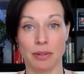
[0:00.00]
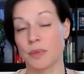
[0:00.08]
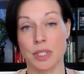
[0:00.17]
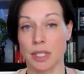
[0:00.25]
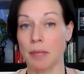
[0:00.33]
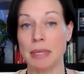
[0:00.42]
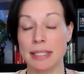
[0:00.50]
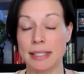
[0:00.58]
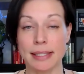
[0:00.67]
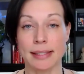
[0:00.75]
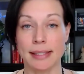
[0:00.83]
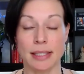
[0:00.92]
Some
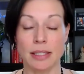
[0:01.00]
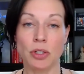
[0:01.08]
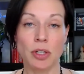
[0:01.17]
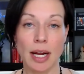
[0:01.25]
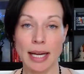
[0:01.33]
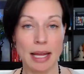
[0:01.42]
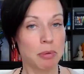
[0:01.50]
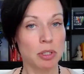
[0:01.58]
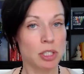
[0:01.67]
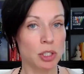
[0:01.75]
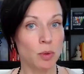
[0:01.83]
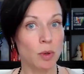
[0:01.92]
instances, you're not able
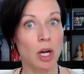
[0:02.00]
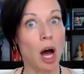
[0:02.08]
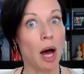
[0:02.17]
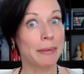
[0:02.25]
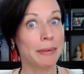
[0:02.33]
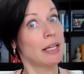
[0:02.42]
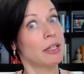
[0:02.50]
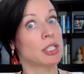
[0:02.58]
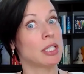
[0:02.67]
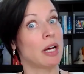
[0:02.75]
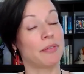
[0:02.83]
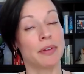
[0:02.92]
to accommodate
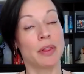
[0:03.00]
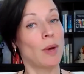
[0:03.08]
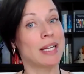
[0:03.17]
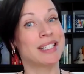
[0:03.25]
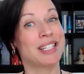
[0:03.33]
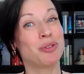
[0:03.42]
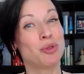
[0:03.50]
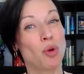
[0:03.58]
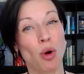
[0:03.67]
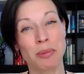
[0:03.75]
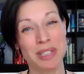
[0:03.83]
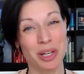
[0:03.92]
yourself in the ways that you
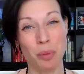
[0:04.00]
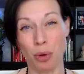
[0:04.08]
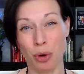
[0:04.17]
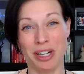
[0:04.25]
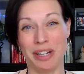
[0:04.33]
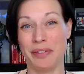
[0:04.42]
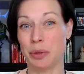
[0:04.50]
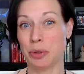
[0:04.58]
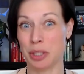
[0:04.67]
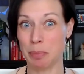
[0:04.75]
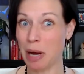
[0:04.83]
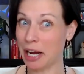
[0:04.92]
normally would if you were
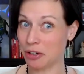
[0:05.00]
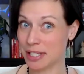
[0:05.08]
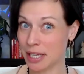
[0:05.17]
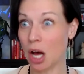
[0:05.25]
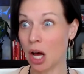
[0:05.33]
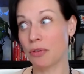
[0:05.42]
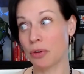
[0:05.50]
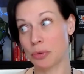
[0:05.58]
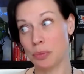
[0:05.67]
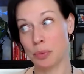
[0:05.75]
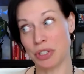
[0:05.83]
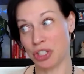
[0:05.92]
just by yourself
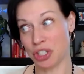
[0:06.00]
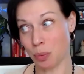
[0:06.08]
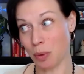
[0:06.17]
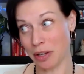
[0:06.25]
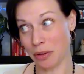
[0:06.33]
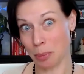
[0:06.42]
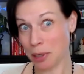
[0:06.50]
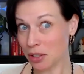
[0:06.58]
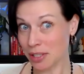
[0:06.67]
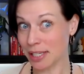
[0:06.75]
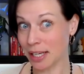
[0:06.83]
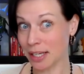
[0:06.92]
or with just one other
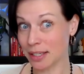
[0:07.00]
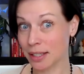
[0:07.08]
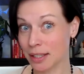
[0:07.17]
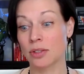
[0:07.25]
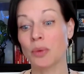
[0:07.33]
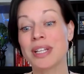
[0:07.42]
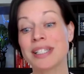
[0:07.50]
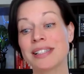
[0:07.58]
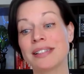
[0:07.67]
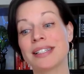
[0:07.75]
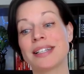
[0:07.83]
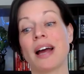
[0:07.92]
person. So this
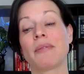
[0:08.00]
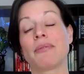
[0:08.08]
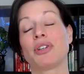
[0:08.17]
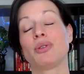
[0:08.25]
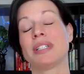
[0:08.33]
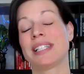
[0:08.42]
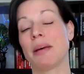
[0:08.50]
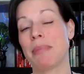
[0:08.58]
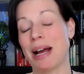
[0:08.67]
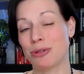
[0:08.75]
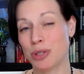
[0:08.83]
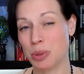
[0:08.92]
is the time for you to set
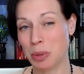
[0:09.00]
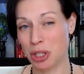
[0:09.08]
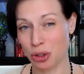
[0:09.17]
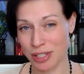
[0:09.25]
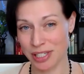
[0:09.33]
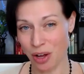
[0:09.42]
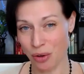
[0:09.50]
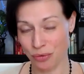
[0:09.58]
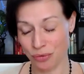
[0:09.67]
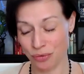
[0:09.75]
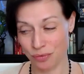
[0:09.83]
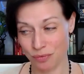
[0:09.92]
boundaries with yourself.
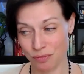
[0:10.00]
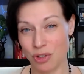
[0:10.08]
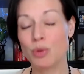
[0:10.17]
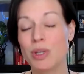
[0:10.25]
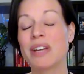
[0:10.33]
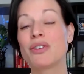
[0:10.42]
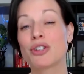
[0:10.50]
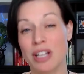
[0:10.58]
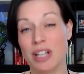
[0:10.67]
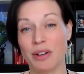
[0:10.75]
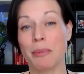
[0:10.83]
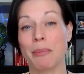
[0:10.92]
You give
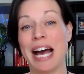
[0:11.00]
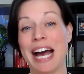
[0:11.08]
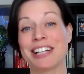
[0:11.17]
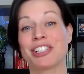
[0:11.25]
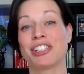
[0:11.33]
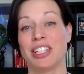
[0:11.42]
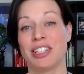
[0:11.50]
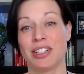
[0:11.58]
yourself compassion.